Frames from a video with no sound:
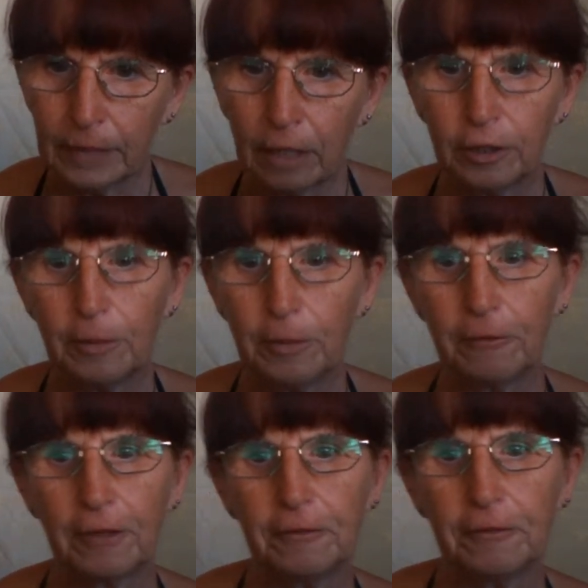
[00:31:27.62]
Doing well
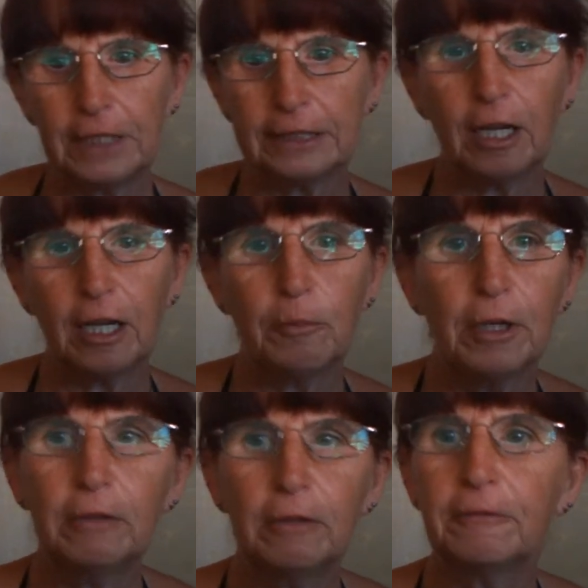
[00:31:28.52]
for the first time.
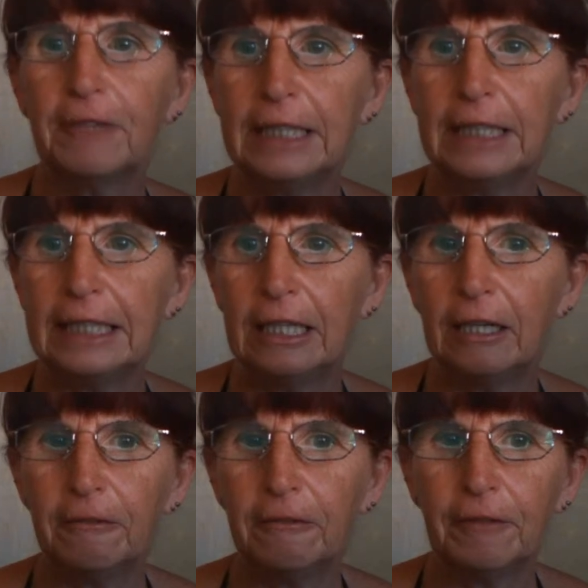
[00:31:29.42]
Well, funny
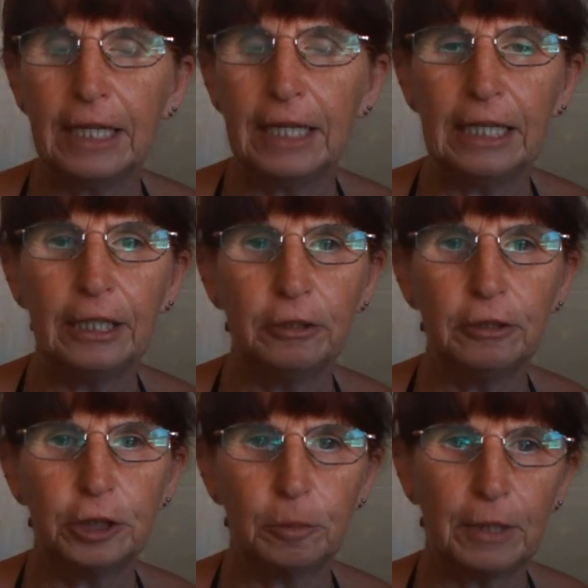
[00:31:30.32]
enough, the
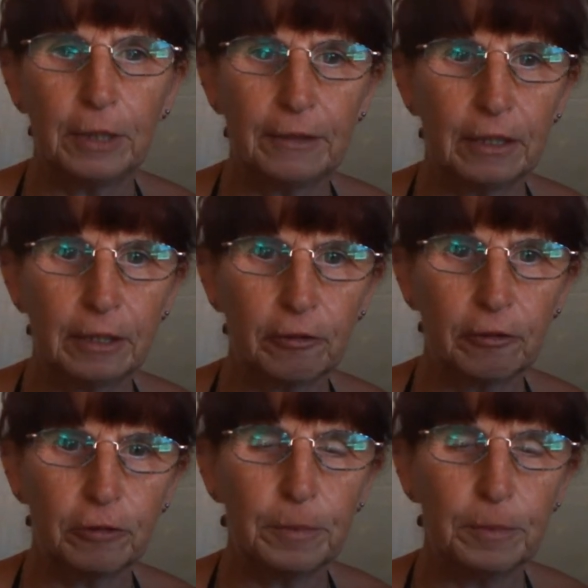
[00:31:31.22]
YouTube one that it
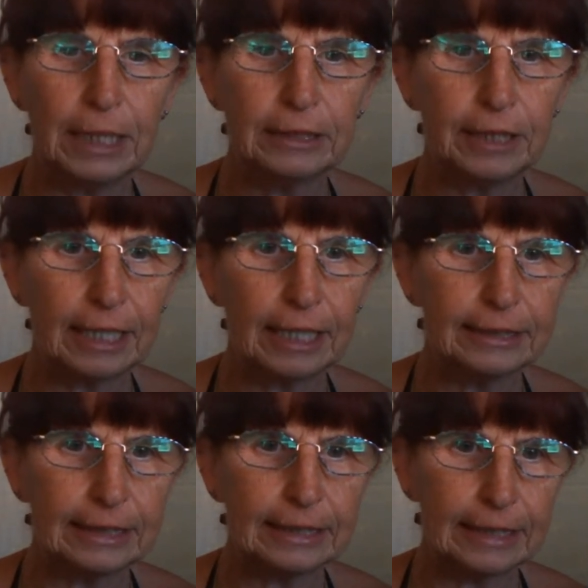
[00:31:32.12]
threw me into
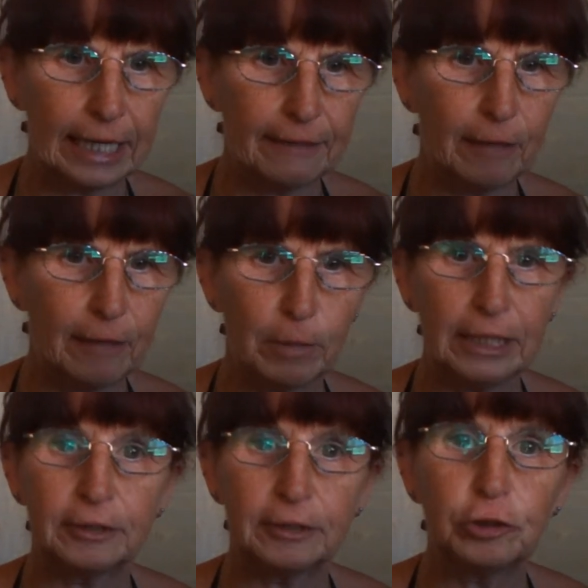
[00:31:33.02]
yesterday, that went
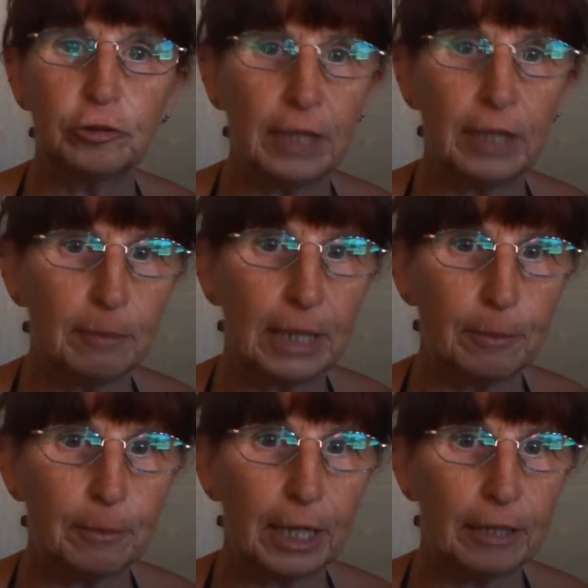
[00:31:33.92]
extremely
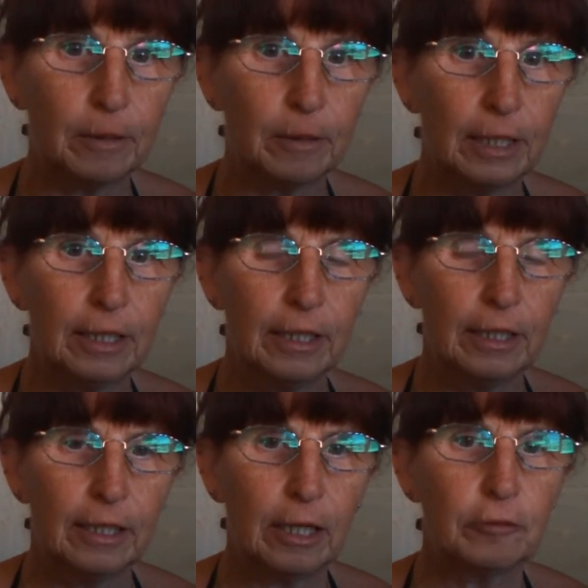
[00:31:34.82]
well.
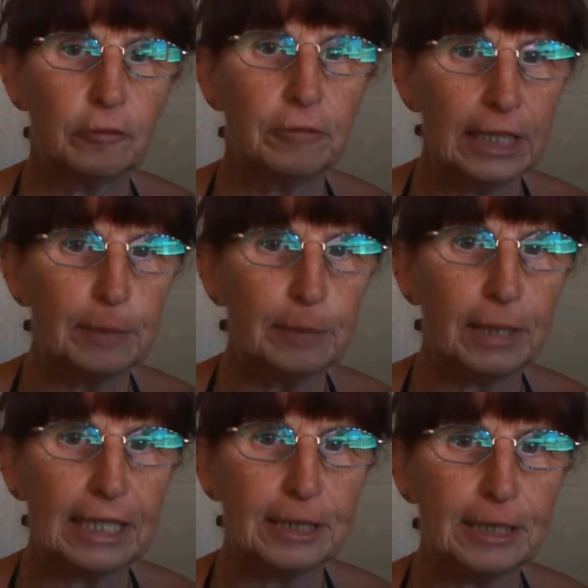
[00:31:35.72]
I was really
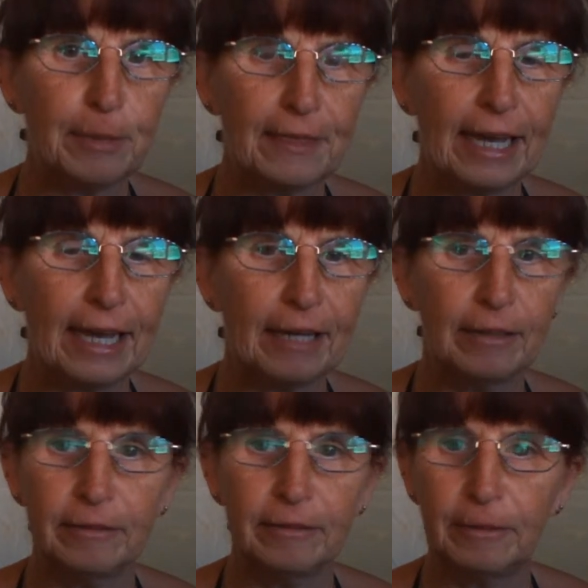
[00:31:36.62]
pleased with that
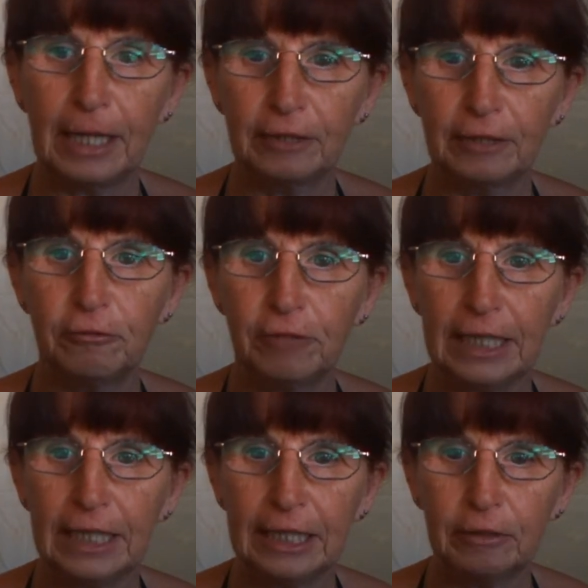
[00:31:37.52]
and we had a
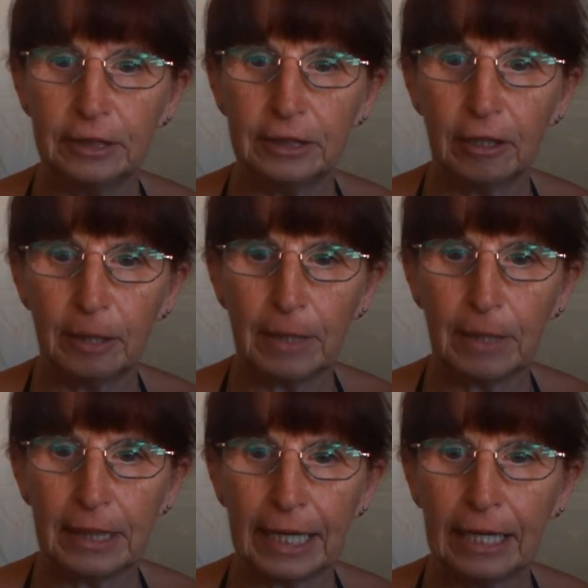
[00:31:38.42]
really good time
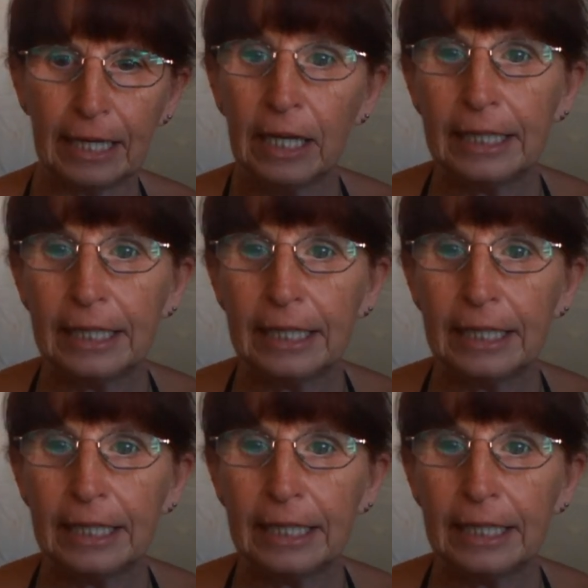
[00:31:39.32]
in there.